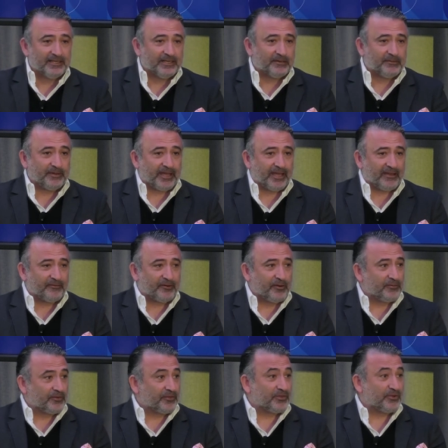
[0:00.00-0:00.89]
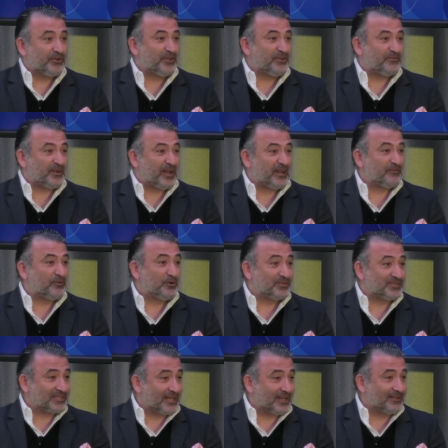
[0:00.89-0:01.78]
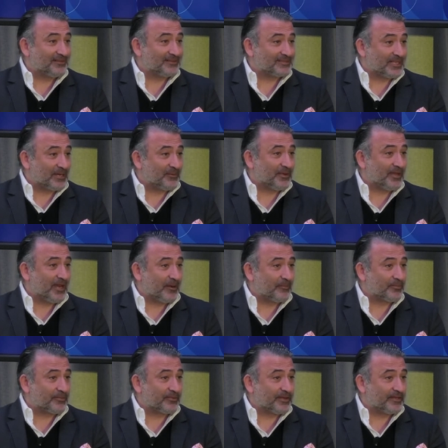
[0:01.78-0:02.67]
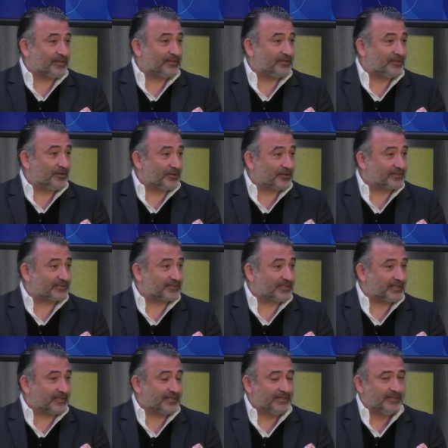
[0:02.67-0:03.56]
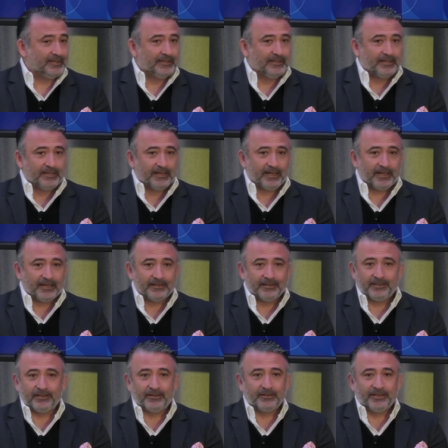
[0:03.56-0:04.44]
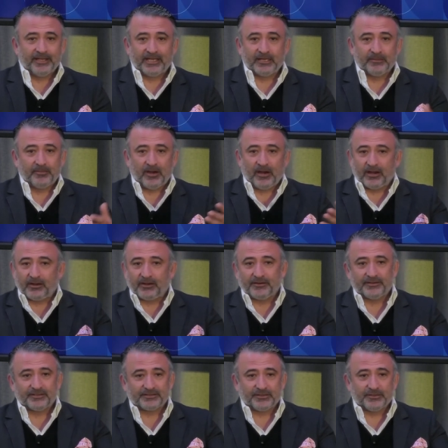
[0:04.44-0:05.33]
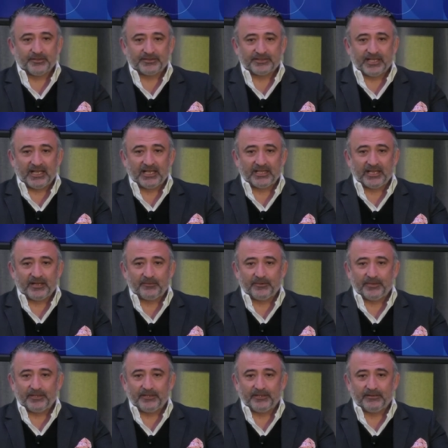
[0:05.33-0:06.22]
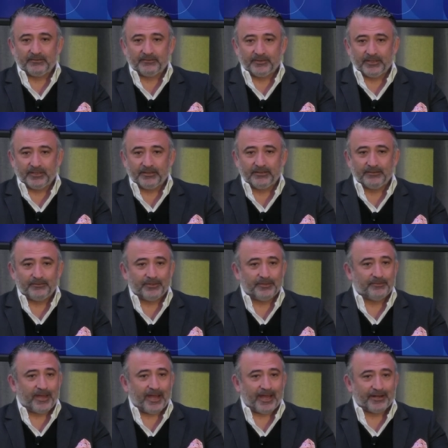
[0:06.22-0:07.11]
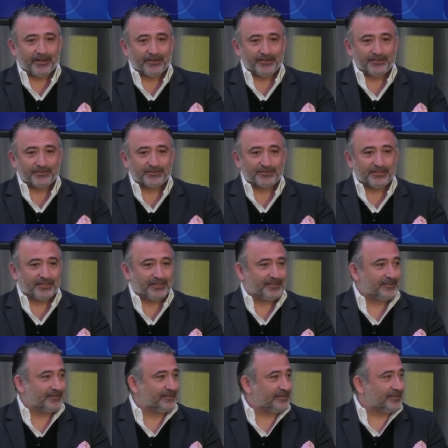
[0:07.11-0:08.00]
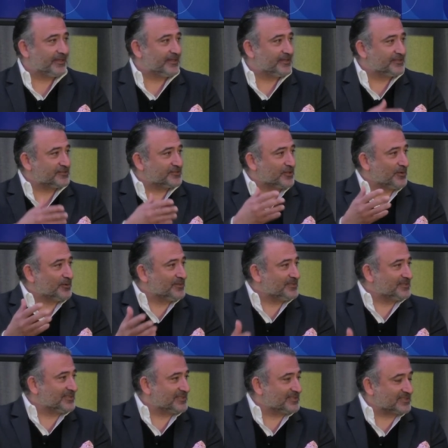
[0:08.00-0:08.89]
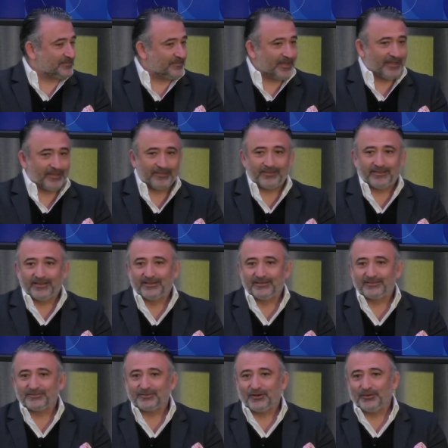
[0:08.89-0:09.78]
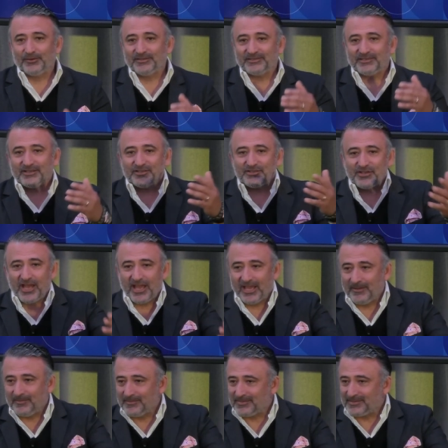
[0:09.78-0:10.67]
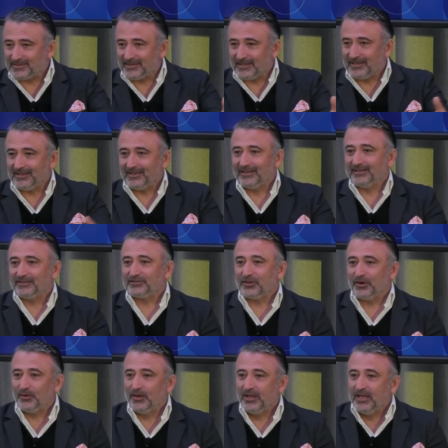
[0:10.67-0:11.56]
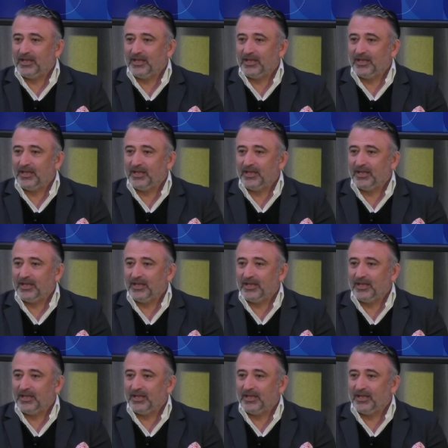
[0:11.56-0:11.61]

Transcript: We have over 35 hotels that we operate in New York City. And you know, Knickerbocker is a hotel that we, we, we managed, and, and so is the Smith, and so is the James. Uh, so